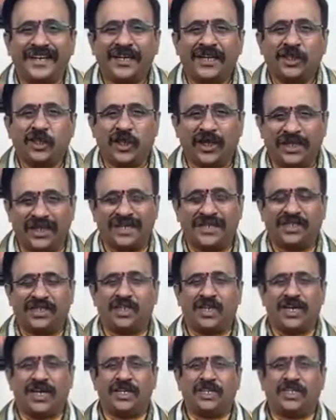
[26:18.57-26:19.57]
So
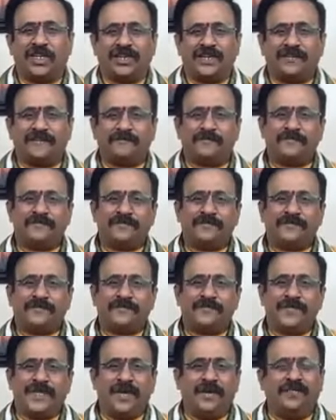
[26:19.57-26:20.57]
renunciation,
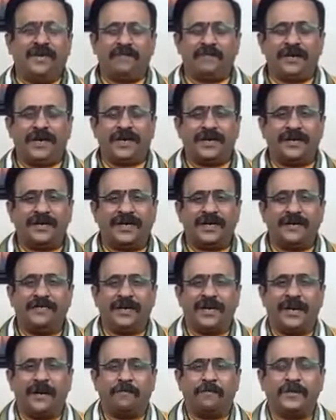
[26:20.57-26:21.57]
giving
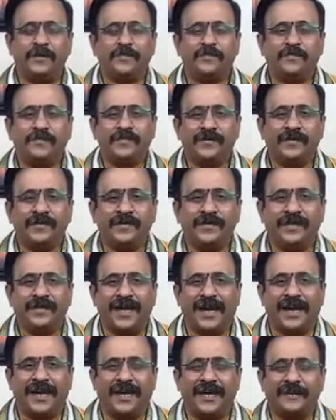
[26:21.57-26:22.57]
up,
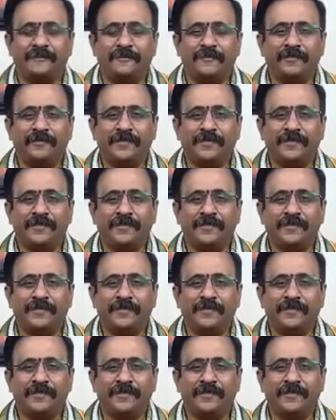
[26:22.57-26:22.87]
tyaga.